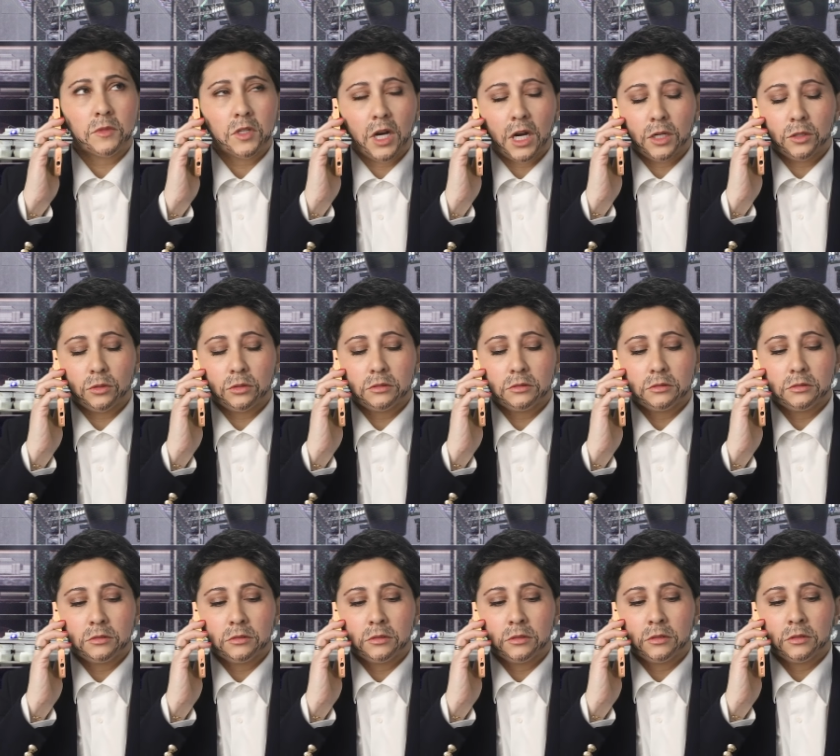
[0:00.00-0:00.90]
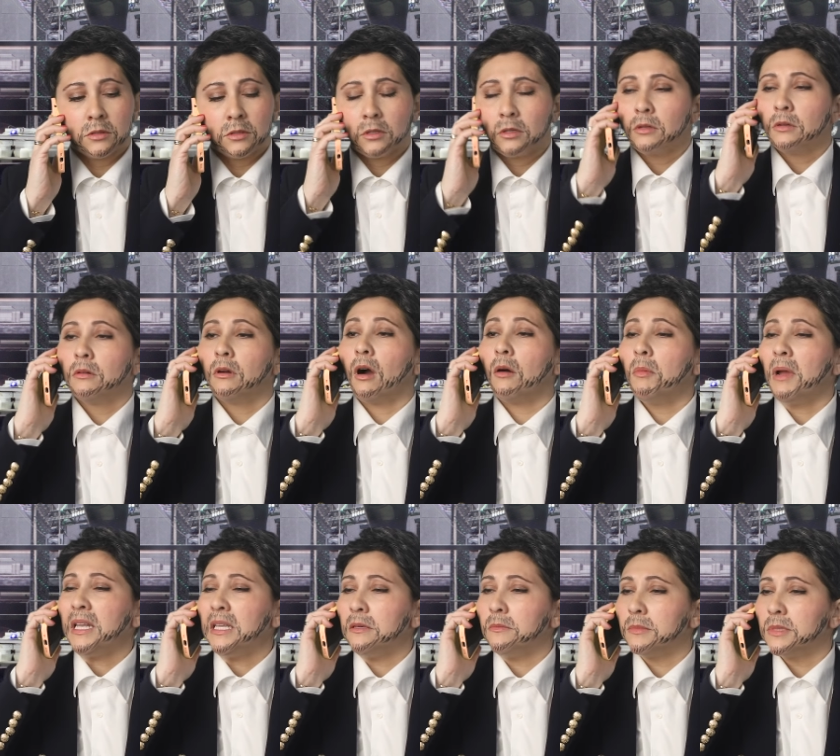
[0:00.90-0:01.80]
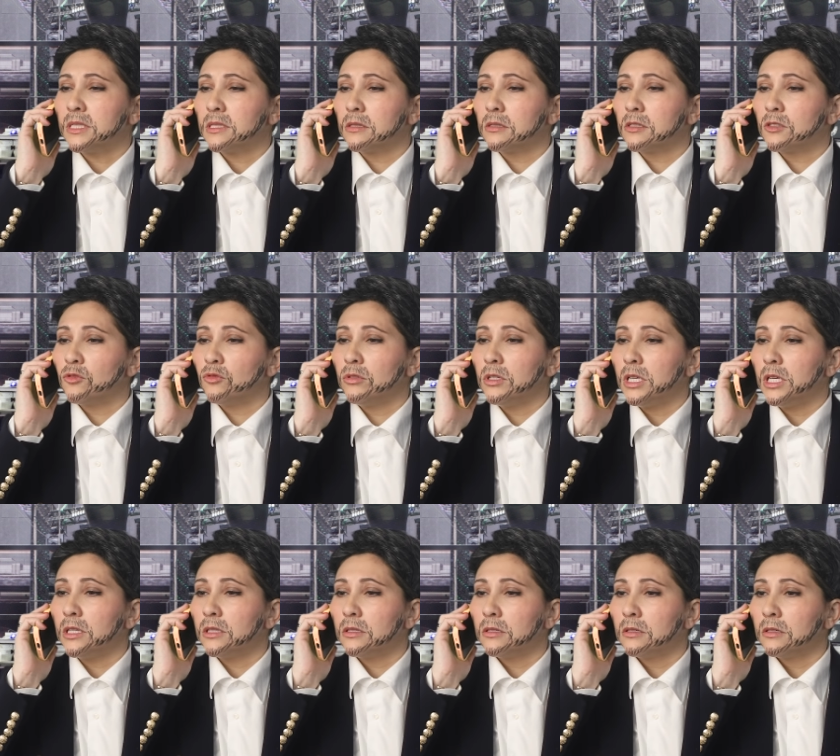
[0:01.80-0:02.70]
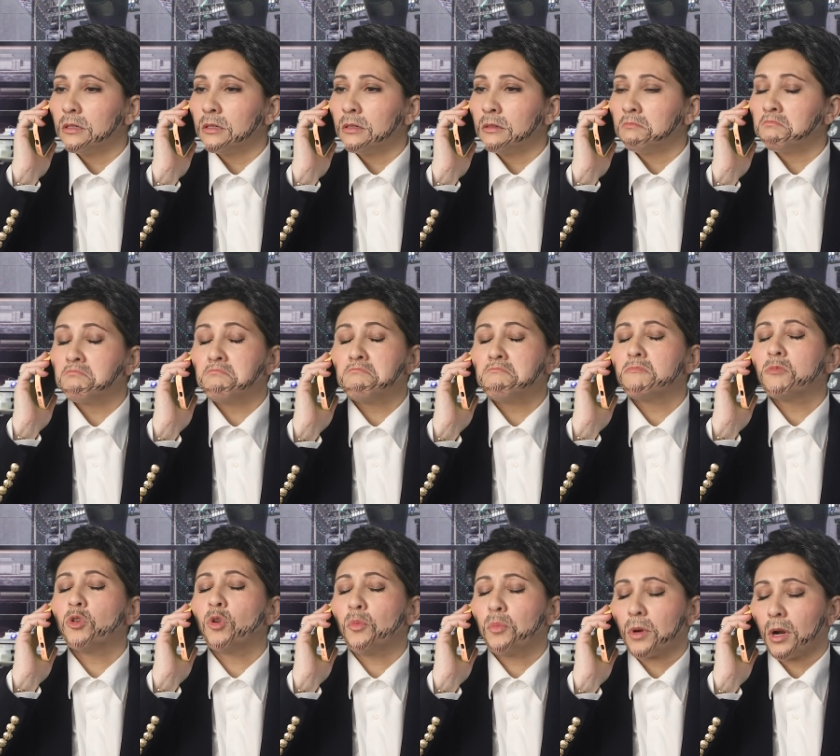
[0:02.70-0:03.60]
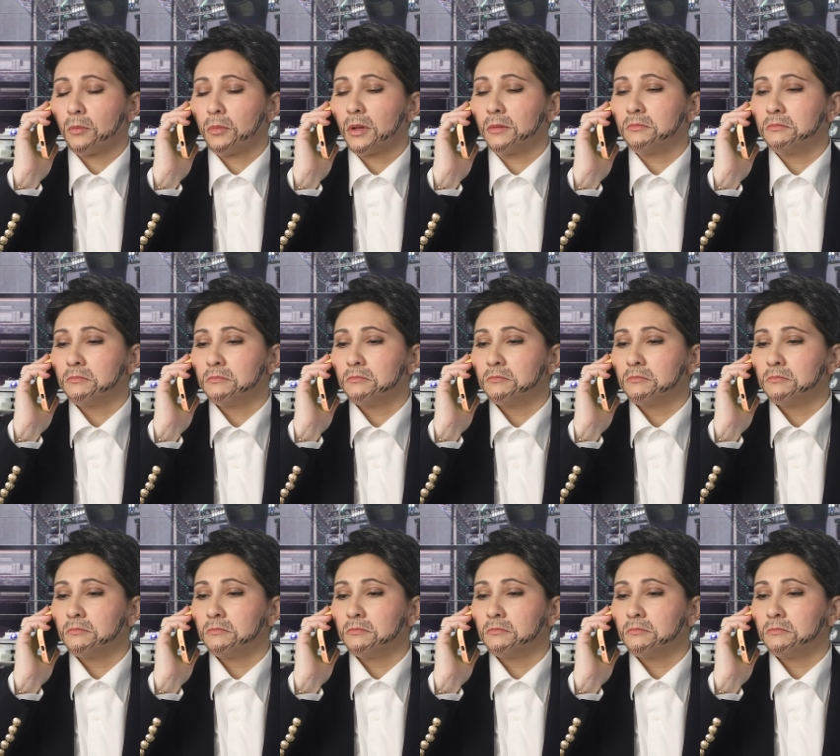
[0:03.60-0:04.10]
Aro, how many missiles you need? No problem.